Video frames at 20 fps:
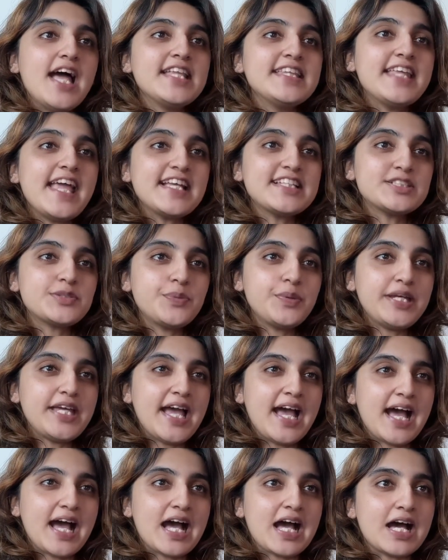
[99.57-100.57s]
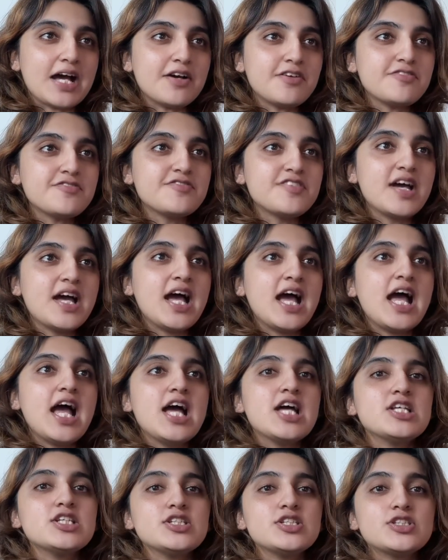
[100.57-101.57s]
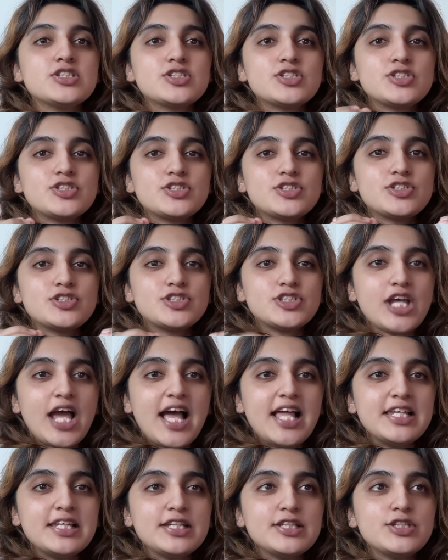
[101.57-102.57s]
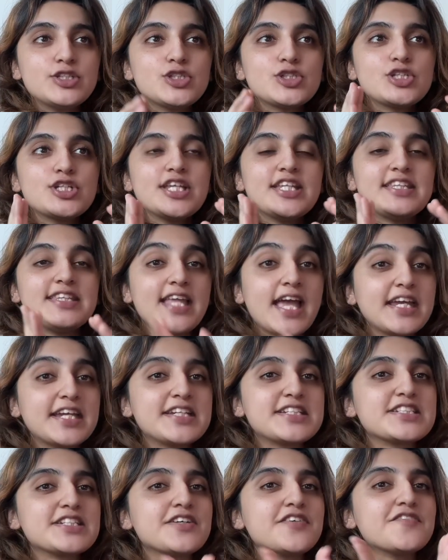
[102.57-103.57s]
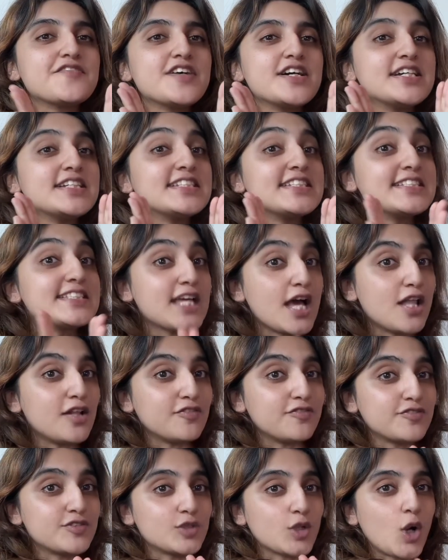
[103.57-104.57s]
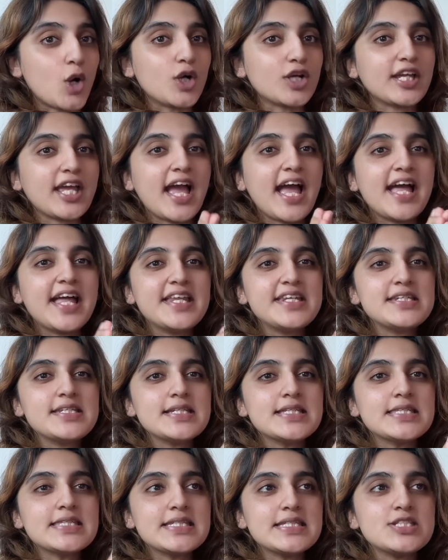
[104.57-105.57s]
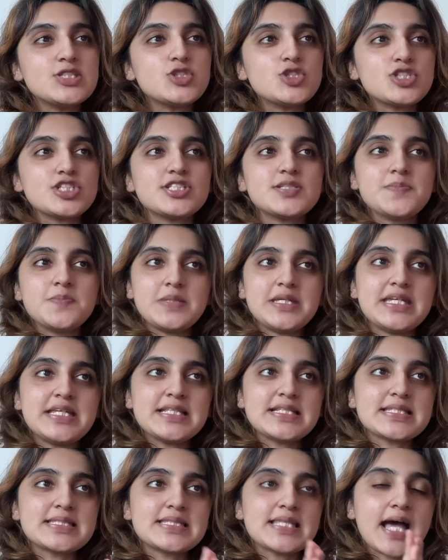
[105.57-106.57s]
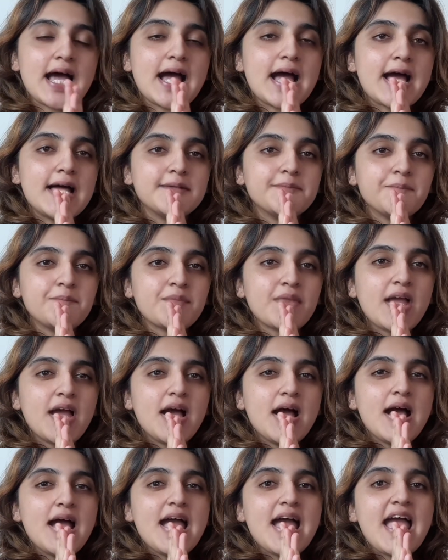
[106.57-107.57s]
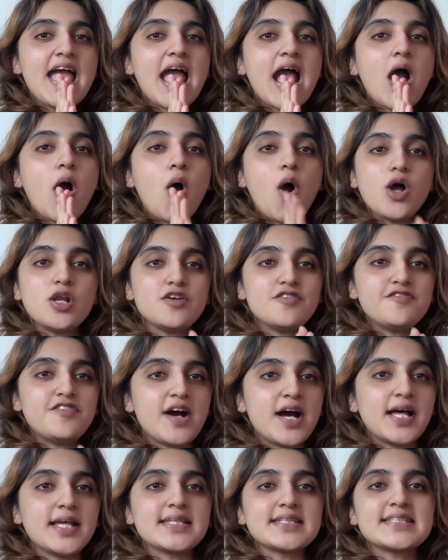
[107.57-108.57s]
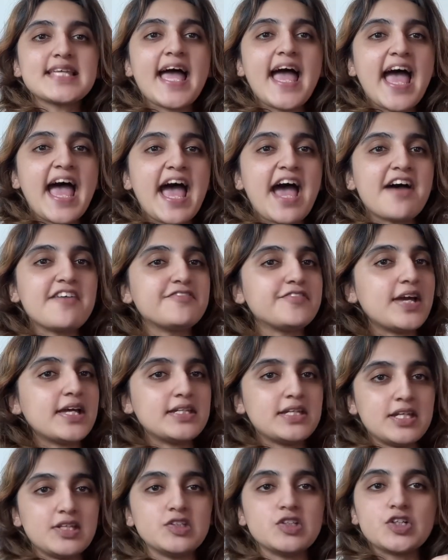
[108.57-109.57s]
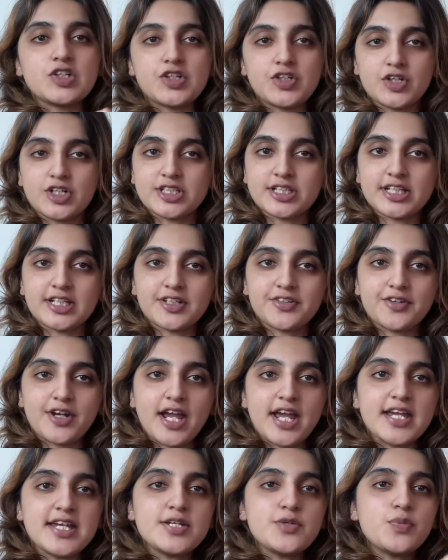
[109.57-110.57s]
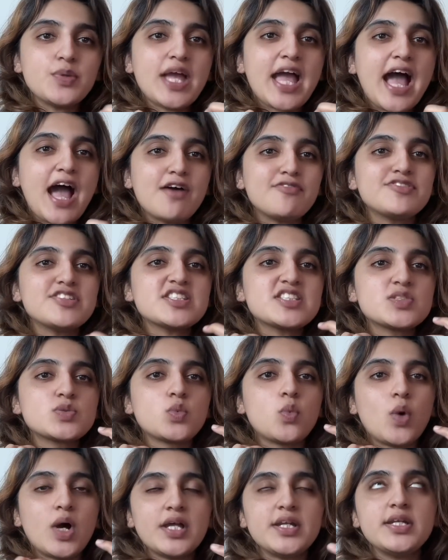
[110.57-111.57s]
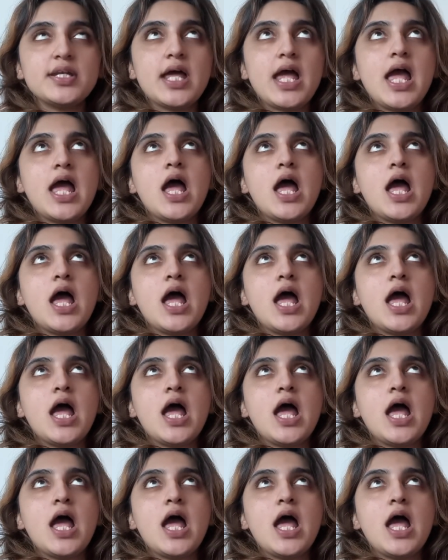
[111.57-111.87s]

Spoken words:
Next, we have challenge negative self-talk. And this just means that all of us have an inner critic, right? We have this one